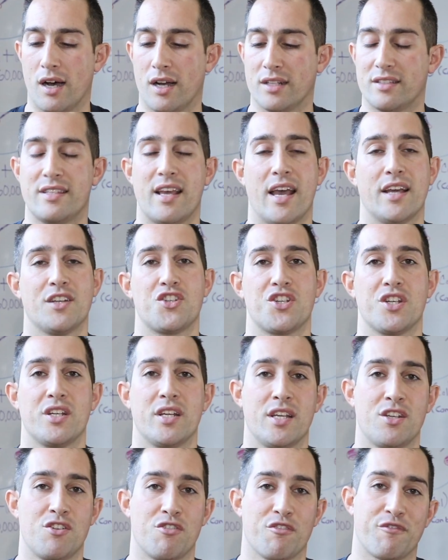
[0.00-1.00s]
tension
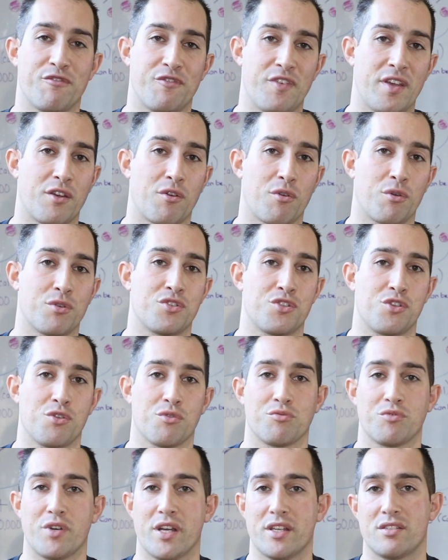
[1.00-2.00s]
in your fingers, your
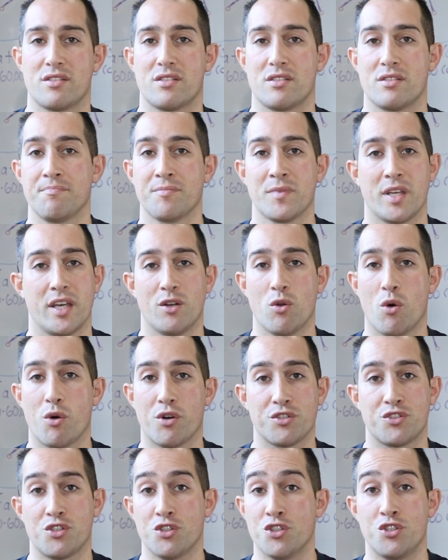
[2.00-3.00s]
wrists, in order
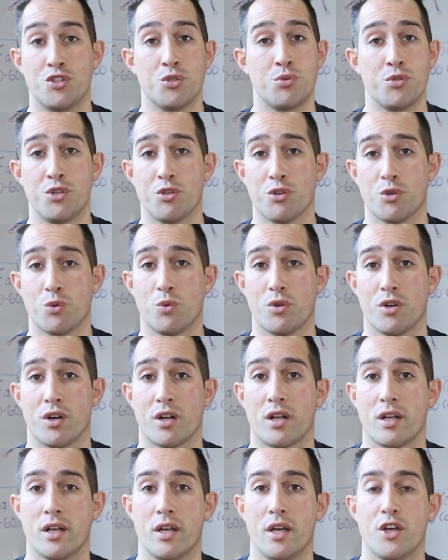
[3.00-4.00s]
to do your
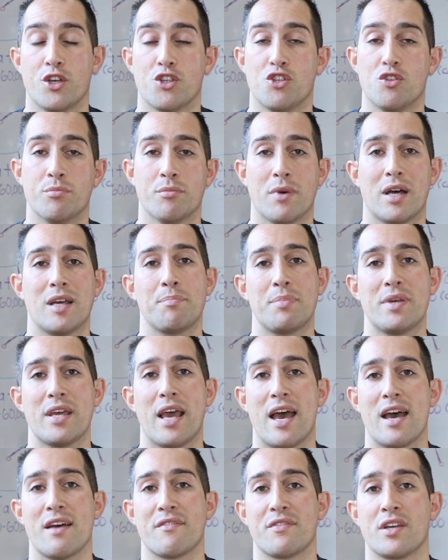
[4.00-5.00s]
work, you might be
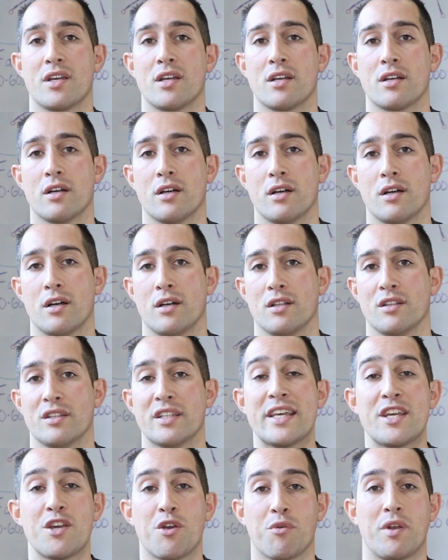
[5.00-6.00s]
having
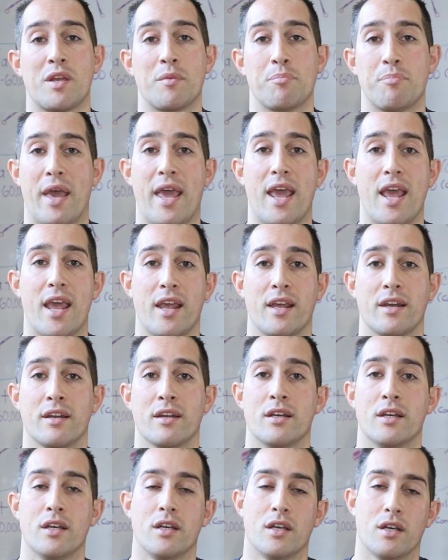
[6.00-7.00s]
lingering pain
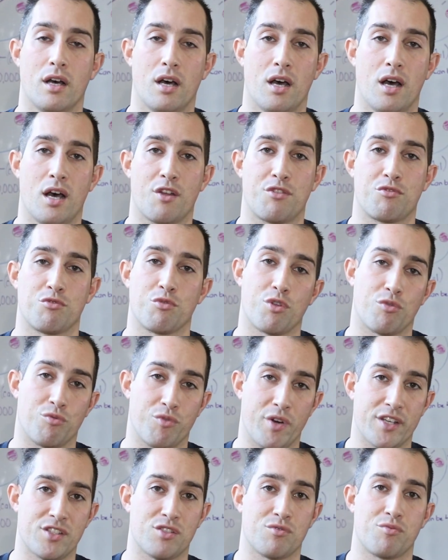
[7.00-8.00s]
through the
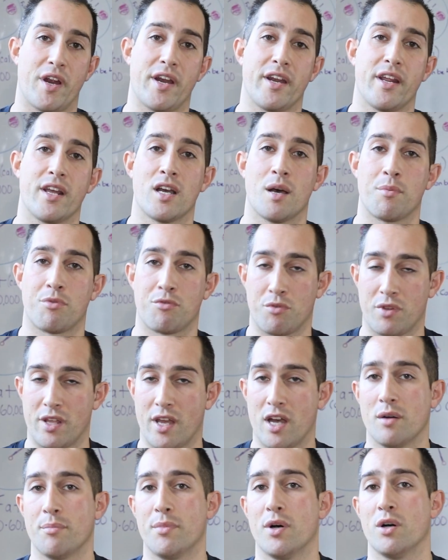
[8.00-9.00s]
wrist, radiating up through the
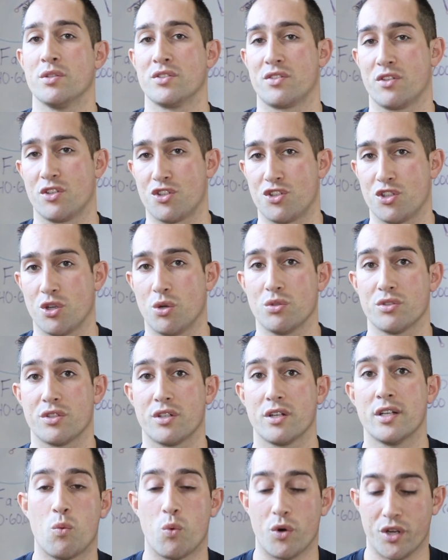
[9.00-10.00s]
elbow into the
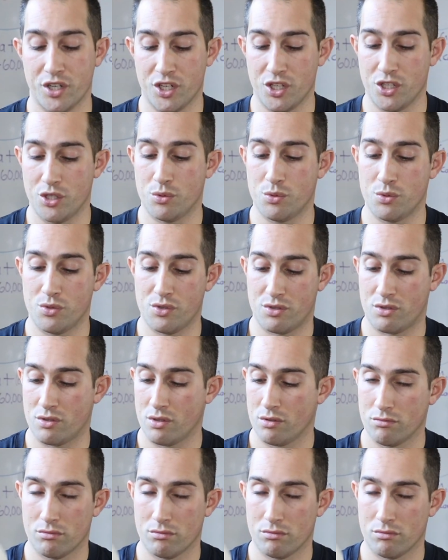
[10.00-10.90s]
shoulder. We're going to use